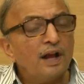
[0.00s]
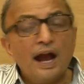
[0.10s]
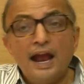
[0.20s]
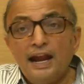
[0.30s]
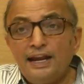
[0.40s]

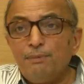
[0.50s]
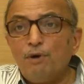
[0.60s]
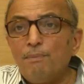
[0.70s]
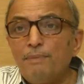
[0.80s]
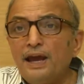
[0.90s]
IIT
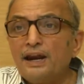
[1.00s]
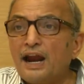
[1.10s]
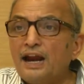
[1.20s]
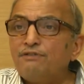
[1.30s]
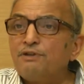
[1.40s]
Bombay,
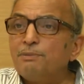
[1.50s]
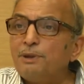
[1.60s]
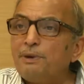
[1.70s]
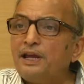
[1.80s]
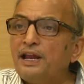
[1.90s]
right from
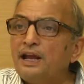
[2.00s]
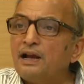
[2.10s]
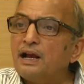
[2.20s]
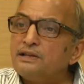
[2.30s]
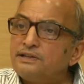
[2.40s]
the beginning,
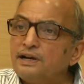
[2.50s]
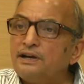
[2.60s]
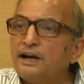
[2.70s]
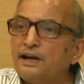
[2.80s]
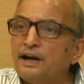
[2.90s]

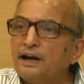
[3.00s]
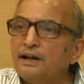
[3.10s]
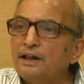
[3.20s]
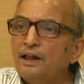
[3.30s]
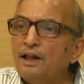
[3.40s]
concentrated